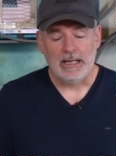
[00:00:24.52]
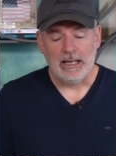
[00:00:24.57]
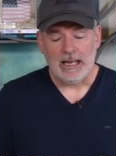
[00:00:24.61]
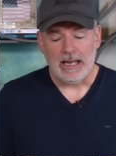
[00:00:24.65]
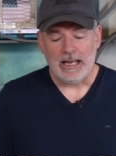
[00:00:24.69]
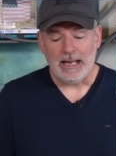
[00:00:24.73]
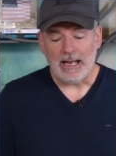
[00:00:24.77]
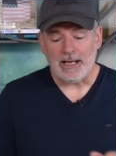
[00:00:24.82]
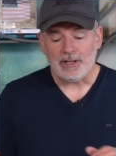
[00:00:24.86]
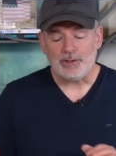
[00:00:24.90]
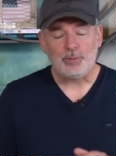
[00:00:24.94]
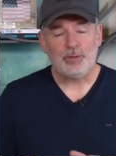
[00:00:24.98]

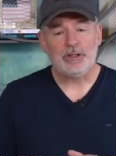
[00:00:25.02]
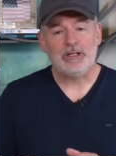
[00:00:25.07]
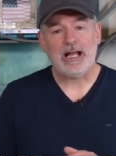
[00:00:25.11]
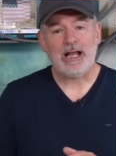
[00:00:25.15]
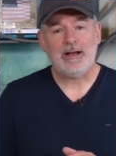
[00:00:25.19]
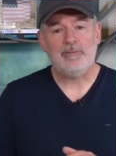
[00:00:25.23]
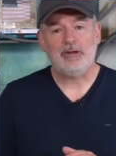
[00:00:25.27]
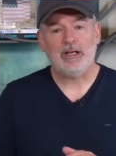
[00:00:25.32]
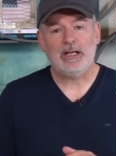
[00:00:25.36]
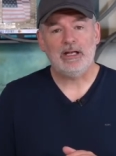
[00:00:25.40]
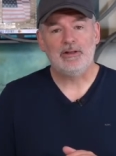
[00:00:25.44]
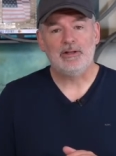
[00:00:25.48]
And as we're
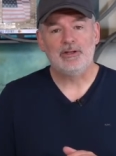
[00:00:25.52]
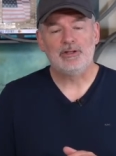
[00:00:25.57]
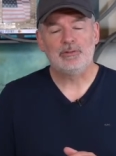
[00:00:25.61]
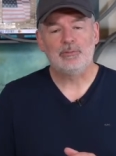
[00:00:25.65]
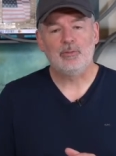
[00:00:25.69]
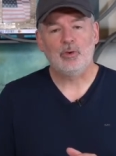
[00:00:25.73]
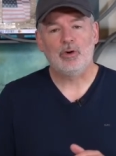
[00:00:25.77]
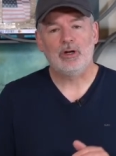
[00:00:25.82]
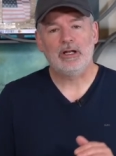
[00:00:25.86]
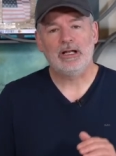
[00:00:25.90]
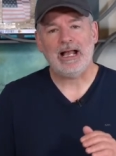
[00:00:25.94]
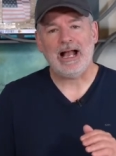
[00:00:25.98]
diving in this
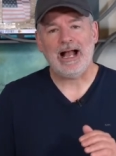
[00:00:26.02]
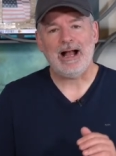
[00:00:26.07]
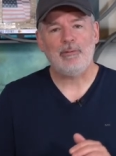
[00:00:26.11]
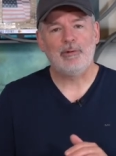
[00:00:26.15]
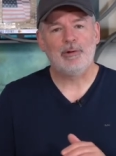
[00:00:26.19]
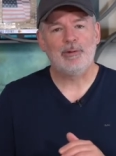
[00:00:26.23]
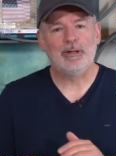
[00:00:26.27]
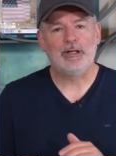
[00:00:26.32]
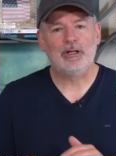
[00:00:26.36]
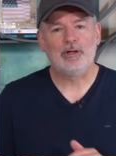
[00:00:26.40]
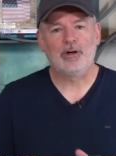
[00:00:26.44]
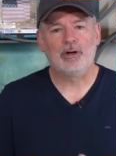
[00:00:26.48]
morning, I want
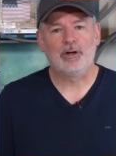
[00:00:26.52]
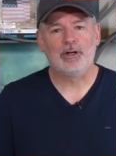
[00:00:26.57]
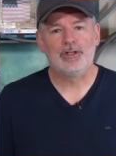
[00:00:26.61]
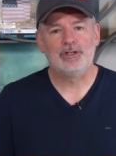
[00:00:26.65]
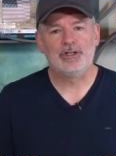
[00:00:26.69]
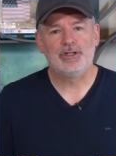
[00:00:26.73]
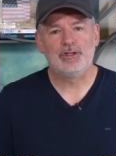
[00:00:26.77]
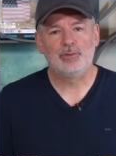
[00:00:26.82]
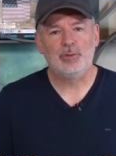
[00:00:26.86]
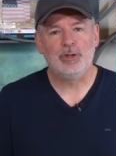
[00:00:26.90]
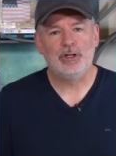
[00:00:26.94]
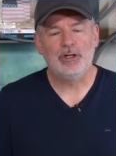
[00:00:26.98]
to encourage you,
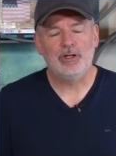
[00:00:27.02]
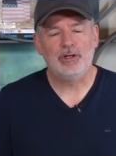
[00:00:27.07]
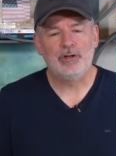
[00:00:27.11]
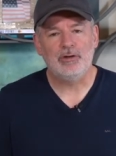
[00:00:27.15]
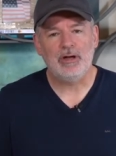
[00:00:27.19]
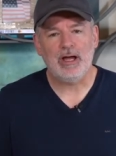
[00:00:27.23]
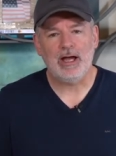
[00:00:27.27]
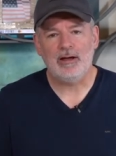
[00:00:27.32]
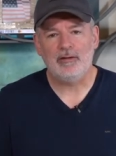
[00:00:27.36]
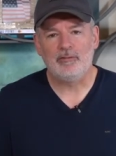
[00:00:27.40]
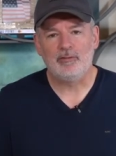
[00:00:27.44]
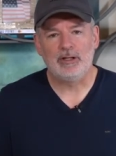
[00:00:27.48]
as we do
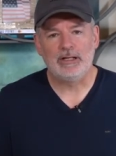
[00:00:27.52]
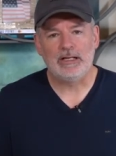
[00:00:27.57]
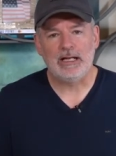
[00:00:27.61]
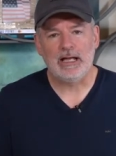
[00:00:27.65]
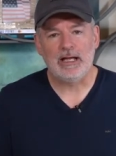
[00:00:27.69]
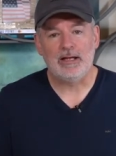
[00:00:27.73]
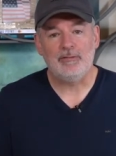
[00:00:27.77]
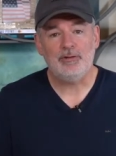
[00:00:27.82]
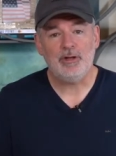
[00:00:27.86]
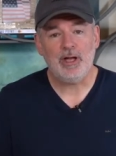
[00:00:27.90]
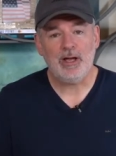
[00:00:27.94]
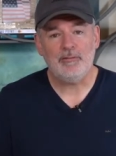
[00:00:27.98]
every day,
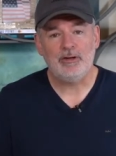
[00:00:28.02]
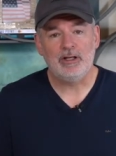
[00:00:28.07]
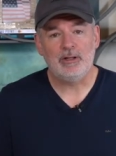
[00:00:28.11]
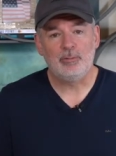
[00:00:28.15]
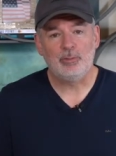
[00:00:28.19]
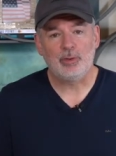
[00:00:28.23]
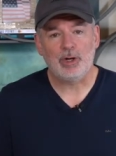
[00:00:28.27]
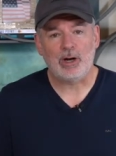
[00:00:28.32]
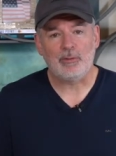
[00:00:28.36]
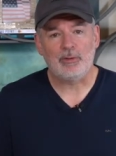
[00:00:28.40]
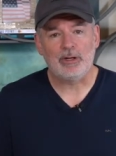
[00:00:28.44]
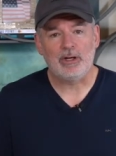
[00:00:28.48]
if you have any
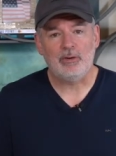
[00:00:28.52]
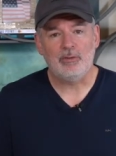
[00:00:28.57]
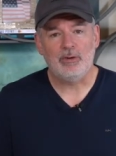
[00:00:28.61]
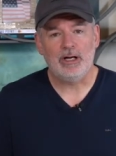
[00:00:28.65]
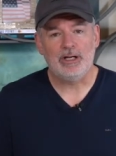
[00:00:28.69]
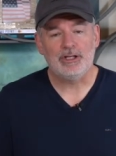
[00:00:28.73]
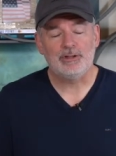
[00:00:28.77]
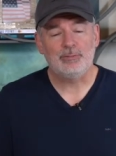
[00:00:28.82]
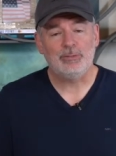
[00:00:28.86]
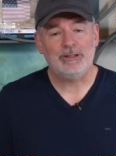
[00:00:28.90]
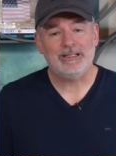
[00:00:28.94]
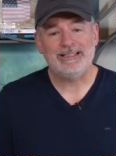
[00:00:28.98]
prayer
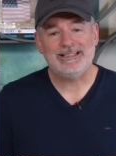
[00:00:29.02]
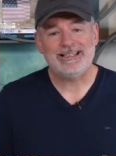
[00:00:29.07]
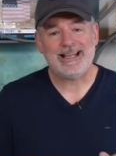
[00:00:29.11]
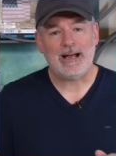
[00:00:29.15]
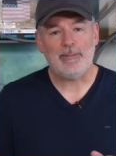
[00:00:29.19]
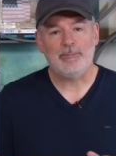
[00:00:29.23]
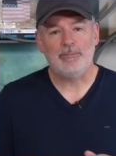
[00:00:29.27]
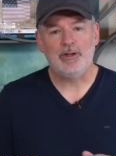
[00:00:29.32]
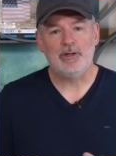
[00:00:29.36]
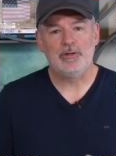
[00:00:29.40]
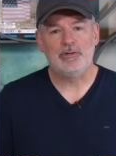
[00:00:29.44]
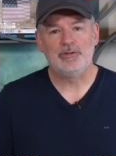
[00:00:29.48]
requests, please
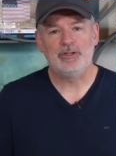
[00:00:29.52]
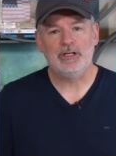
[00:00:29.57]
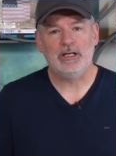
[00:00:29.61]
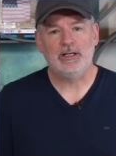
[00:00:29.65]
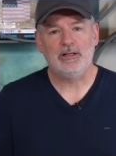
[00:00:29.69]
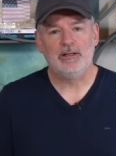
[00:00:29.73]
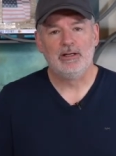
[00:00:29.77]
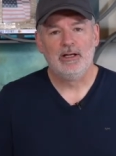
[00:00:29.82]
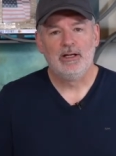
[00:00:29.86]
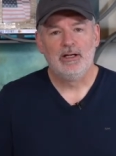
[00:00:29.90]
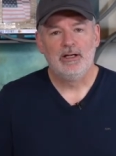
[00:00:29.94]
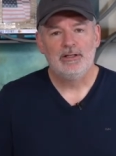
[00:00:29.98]
type those
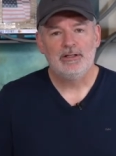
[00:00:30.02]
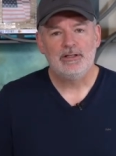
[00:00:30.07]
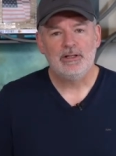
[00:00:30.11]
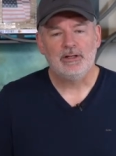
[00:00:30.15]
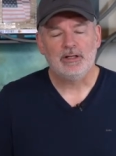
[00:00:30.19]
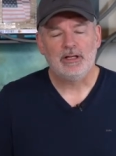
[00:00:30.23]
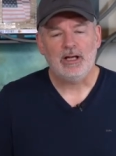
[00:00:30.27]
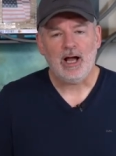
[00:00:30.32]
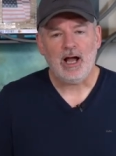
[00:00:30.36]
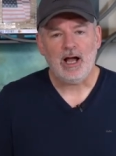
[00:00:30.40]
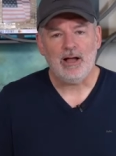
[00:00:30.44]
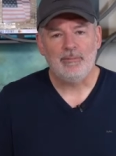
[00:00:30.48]
in to the
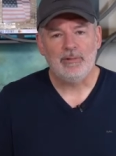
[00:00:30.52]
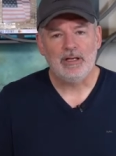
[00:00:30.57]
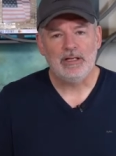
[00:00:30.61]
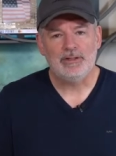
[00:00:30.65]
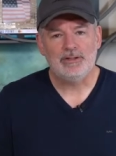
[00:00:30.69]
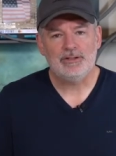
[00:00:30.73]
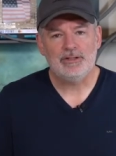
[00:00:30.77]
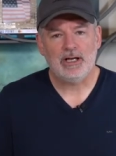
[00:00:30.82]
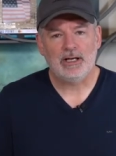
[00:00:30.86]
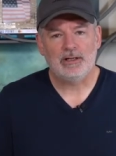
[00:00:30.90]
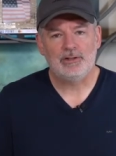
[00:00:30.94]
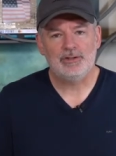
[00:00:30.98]
comment
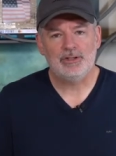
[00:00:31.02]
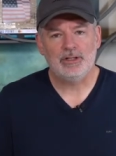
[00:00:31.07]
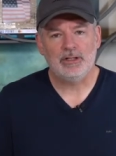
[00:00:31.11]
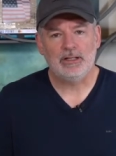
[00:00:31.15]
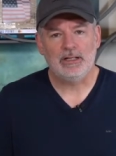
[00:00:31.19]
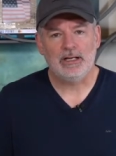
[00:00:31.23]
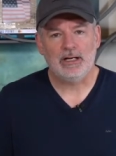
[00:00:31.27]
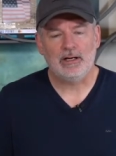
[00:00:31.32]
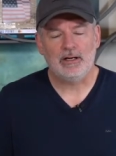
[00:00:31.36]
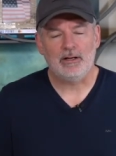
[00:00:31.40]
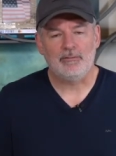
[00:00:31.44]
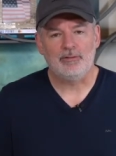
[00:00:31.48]
section
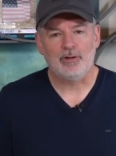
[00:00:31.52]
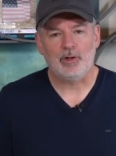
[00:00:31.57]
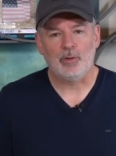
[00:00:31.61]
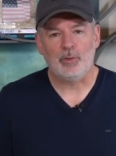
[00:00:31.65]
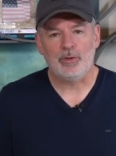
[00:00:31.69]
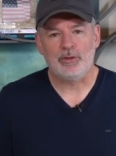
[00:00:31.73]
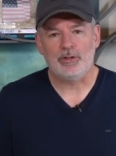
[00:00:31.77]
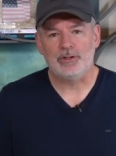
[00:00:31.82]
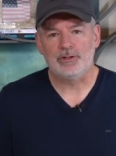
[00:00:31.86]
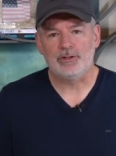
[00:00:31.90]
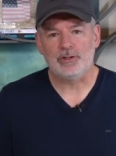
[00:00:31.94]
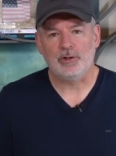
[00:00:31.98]
there if you're
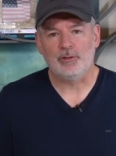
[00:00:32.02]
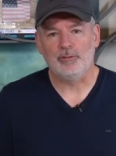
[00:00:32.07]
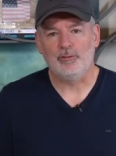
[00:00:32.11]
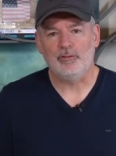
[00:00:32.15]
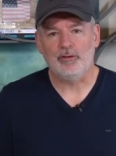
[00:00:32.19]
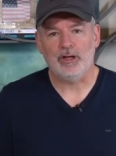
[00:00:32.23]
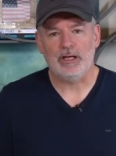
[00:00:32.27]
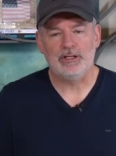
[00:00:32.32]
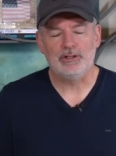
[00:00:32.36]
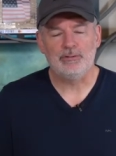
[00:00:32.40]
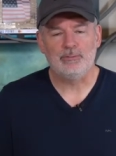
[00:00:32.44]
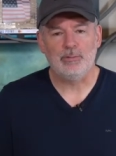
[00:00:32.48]
with us on
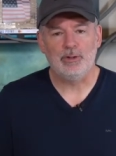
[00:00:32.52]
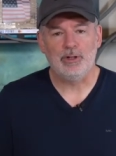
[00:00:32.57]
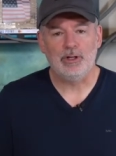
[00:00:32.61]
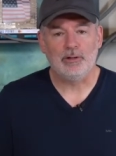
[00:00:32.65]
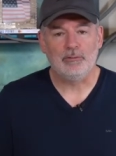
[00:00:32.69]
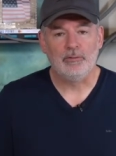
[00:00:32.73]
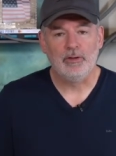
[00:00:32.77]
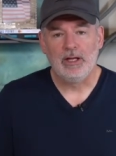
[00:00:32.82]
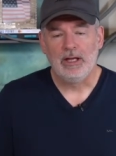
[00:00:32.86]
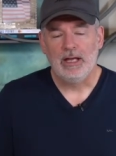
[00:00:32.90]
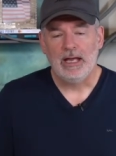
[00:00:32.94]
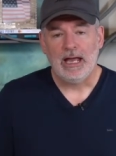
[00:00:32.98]
Facebook.